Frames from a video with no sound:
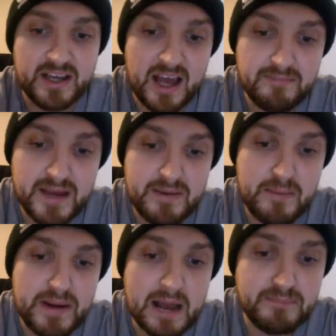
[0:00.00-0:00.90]
And maybe
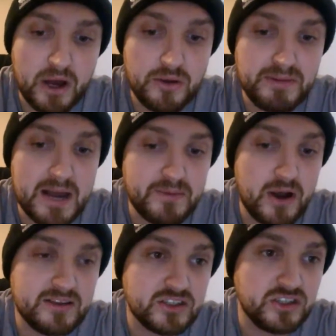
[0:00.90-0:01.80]
Blackbow
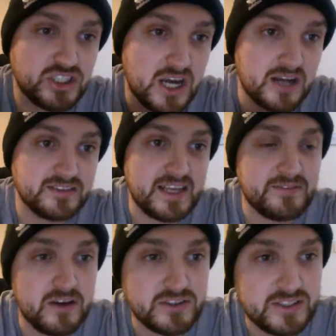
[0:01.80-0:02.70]
has a good chance, if it
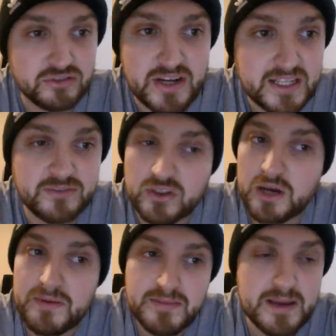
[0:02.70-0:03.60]
goes to this race, for
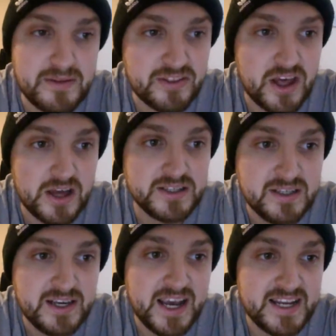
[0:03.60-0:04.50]
coming maybe third
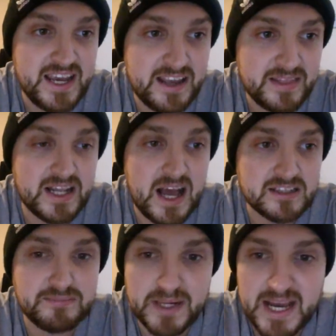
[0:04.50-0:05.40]
and hitting the
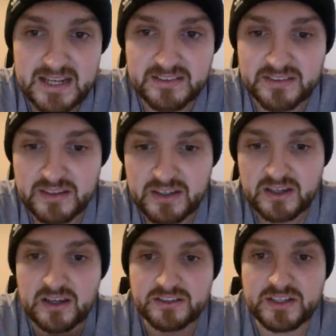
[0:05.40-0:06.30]
last place.
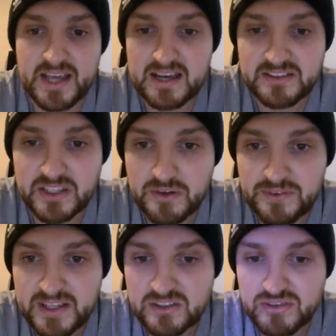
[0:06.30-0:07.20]
So yes, so
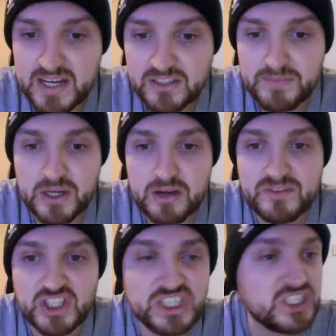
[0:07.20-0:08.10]
for this race, I'll be going
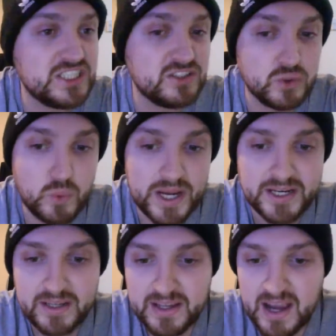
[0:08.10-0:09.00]
for Shishkin to
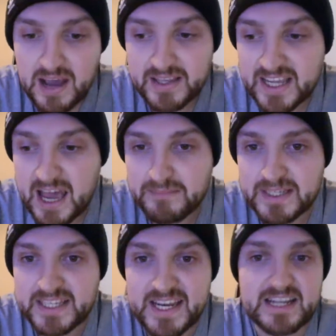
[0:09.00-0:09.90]
win and then
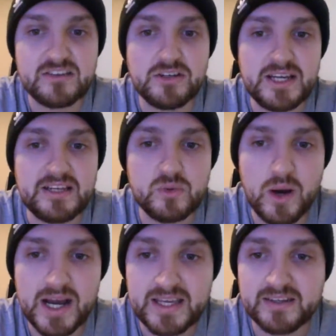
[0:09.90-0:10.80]
Captain Guinness on an each
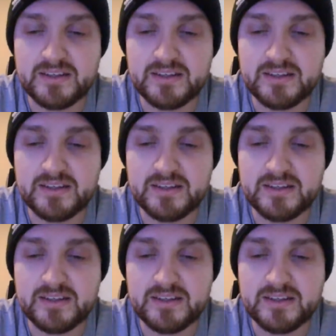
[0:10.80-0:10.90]
way.